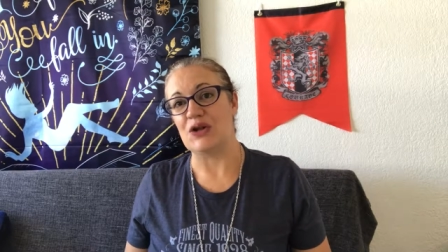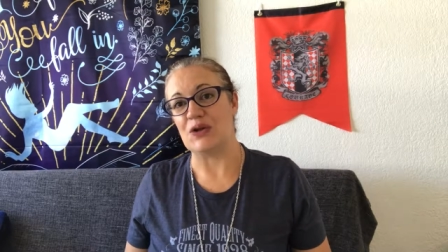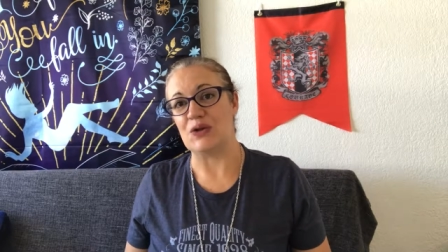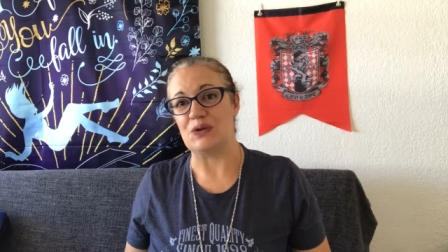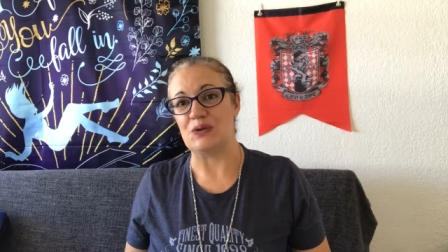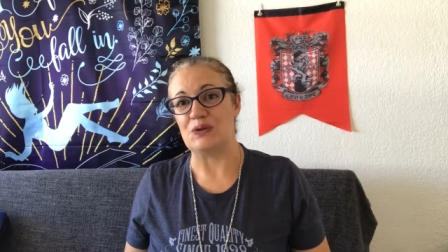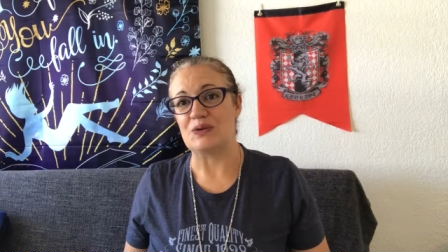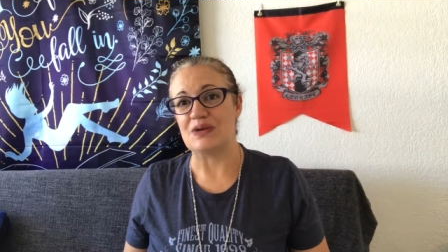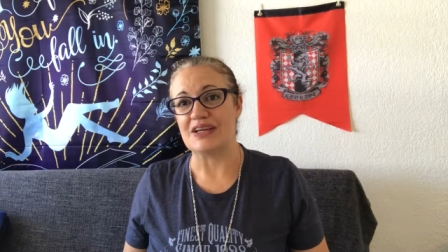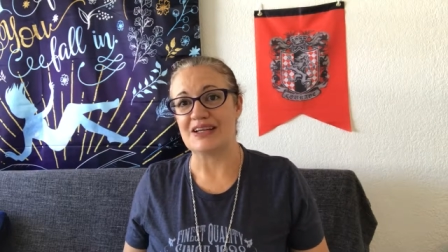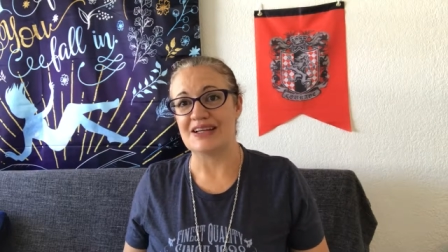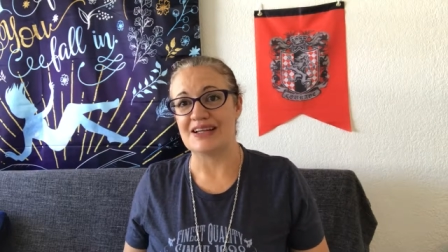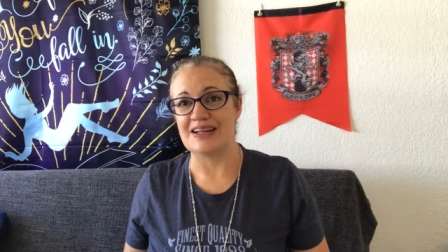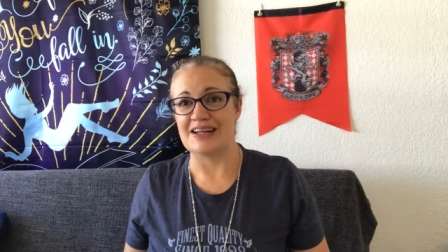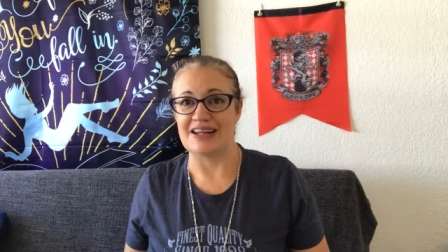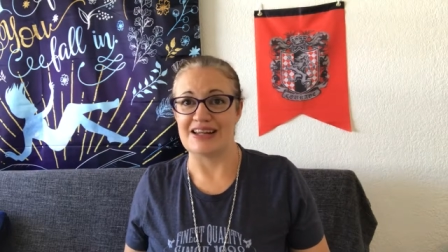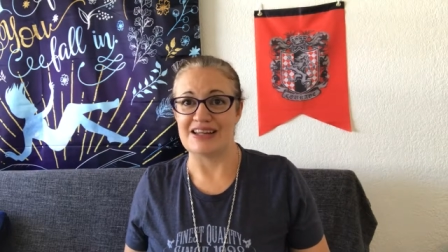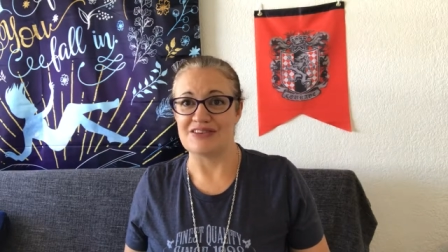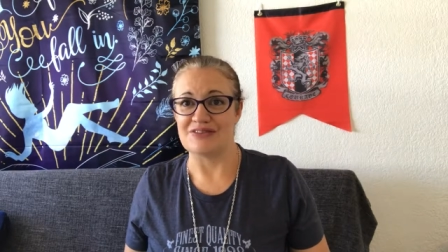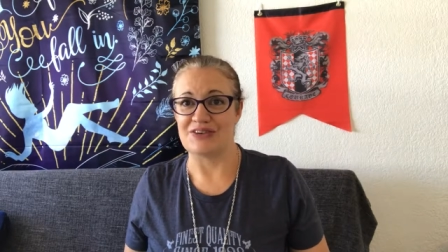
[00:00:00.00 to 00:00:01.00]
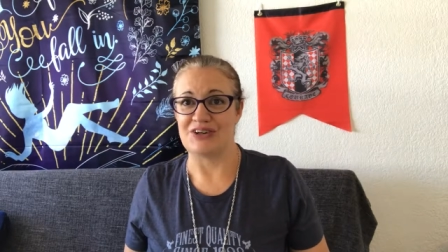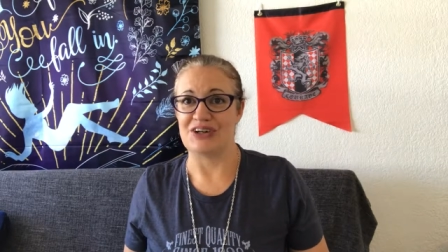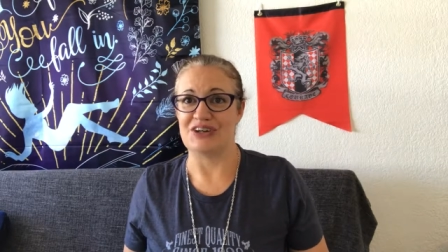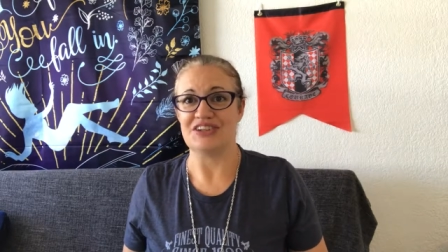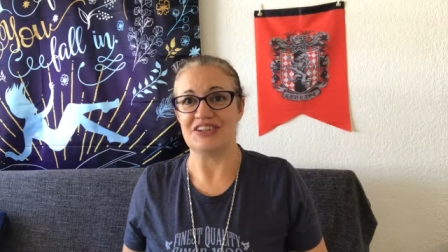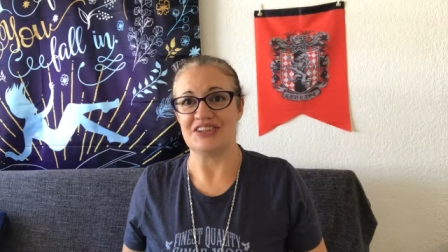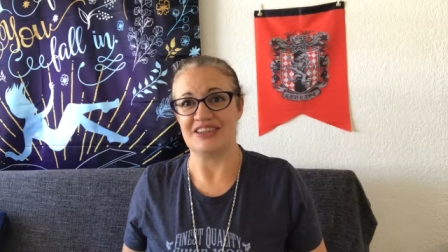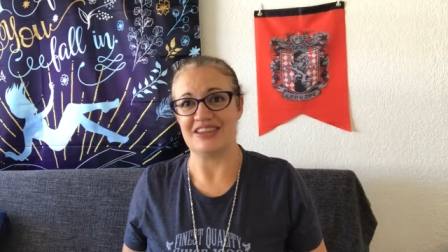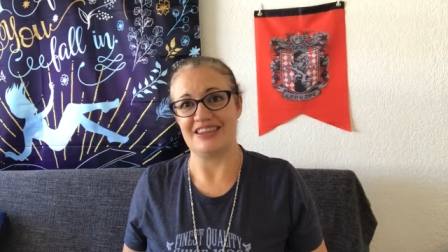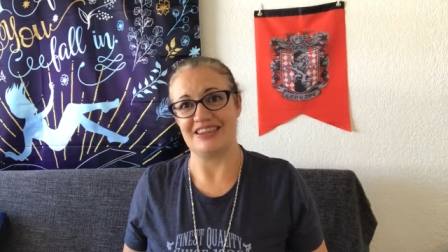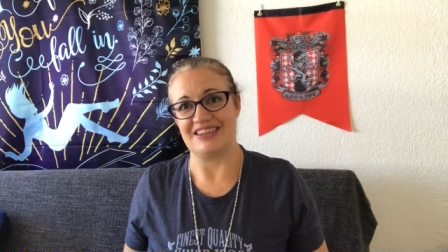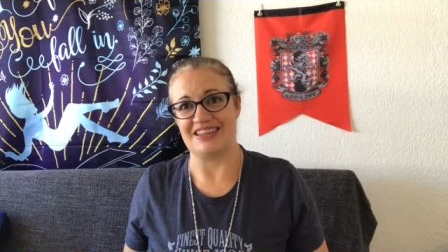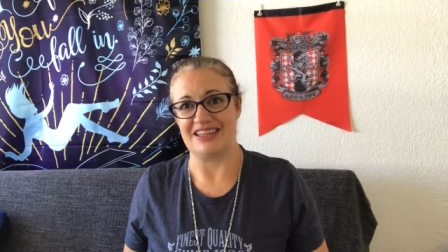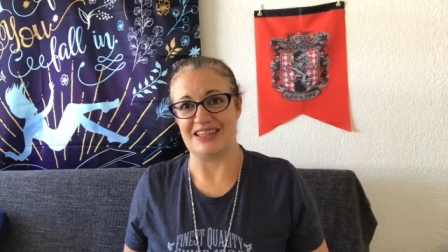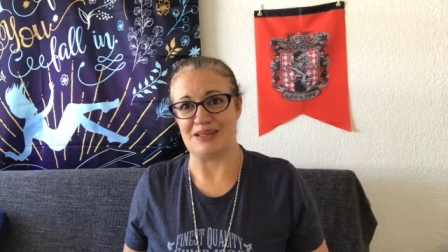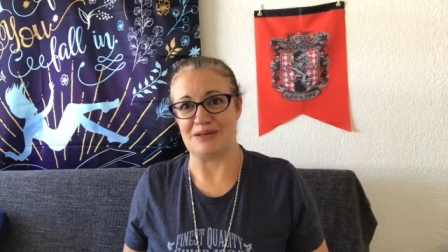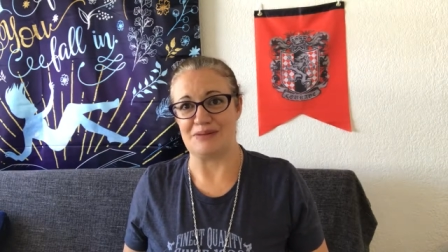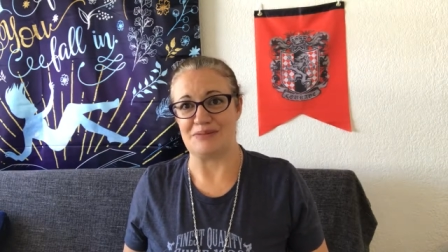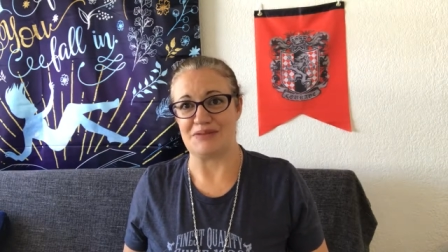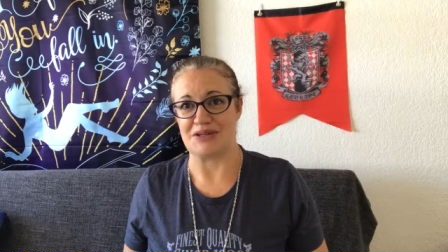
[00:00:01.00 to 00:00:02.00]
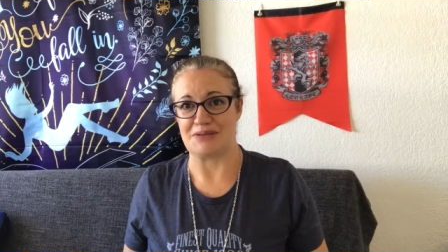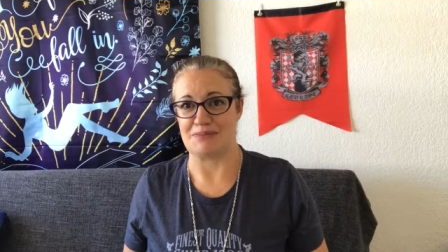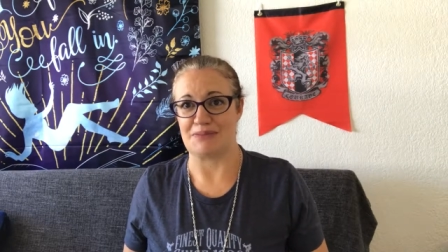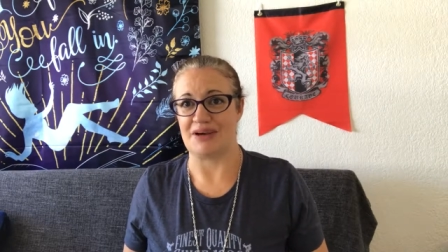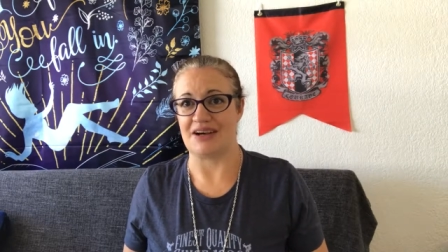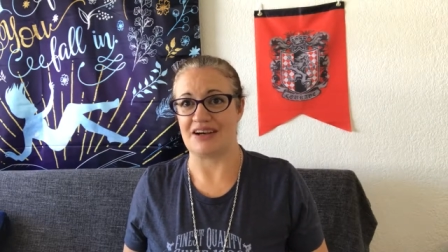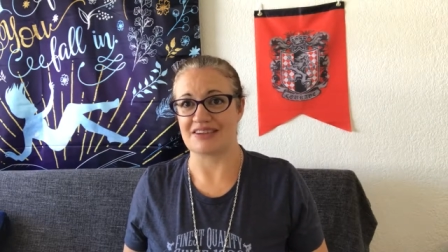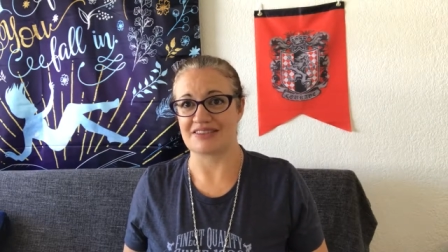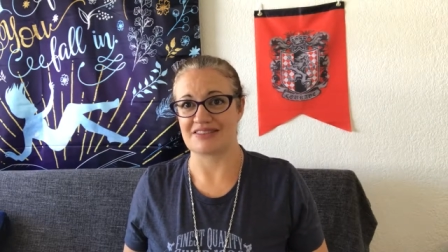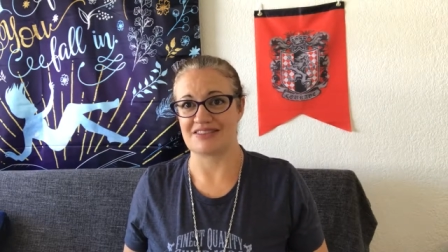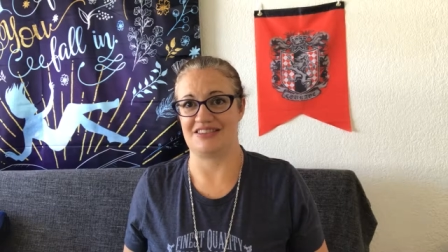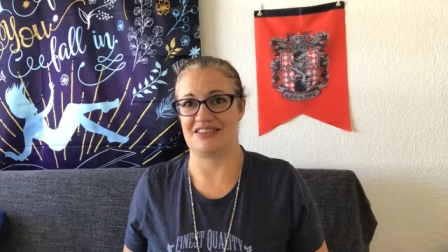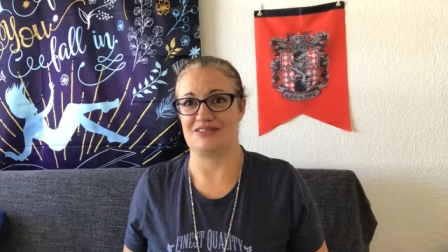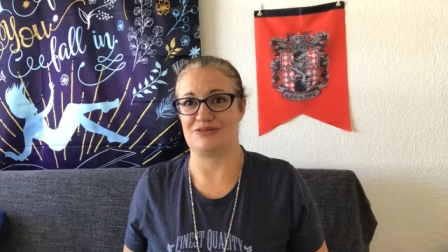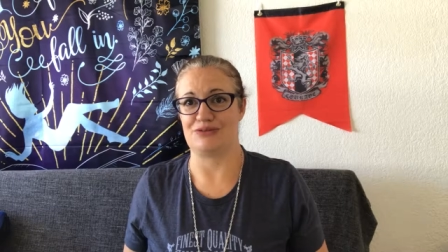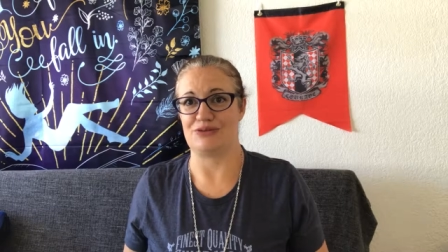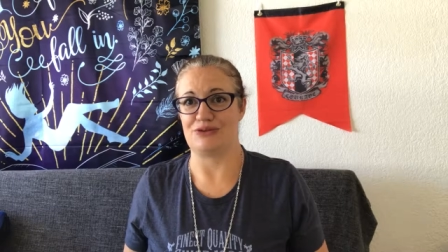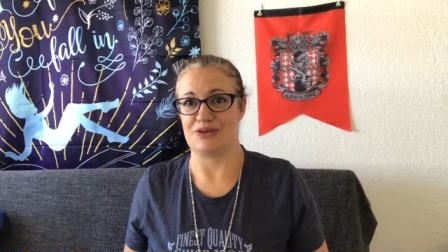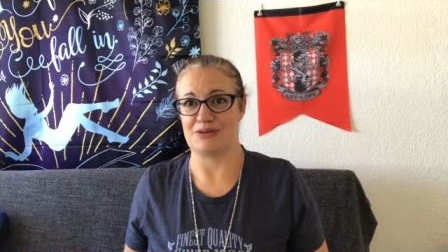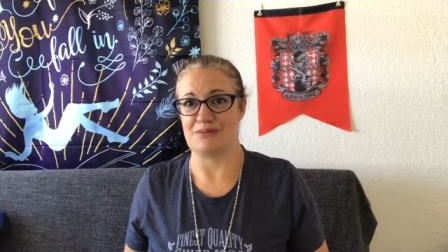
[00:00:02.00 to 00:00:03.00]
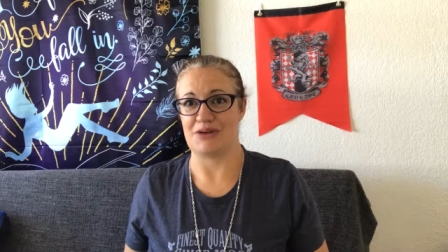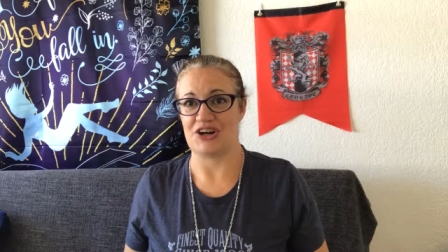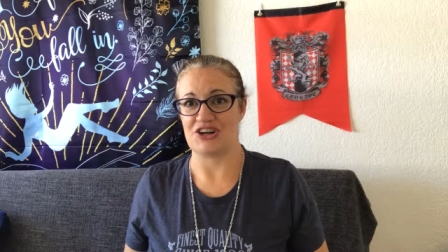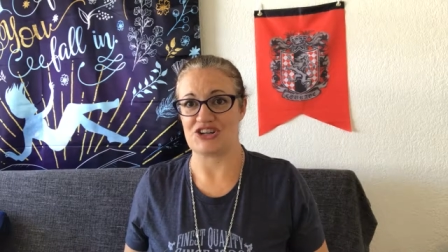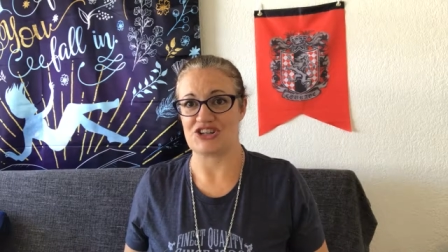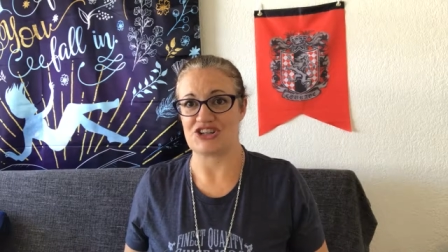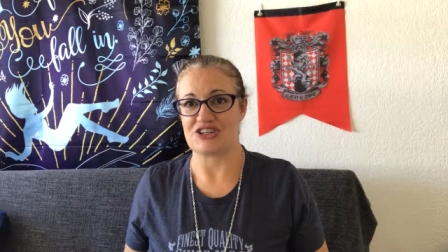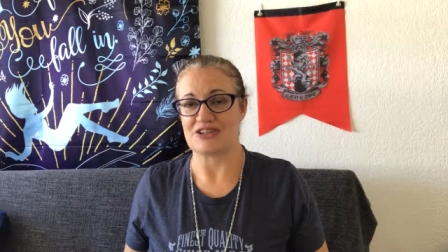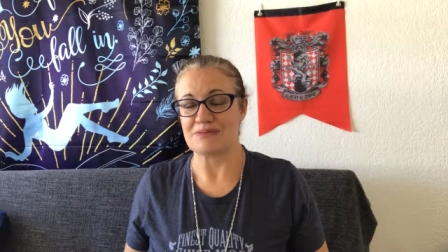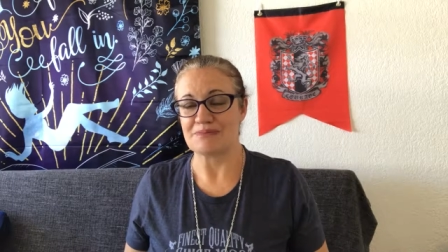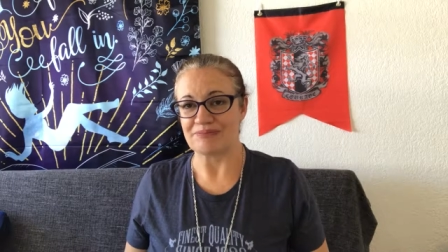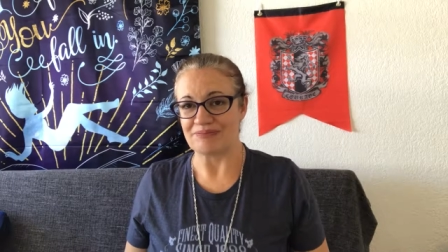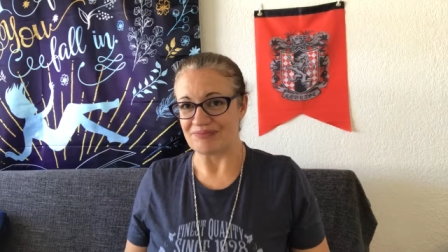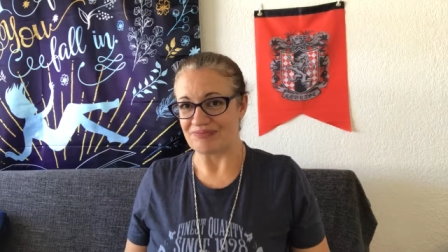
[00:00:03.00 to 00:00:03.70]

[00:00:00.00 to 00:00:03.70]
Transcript: Luna Lovegood themed box for March.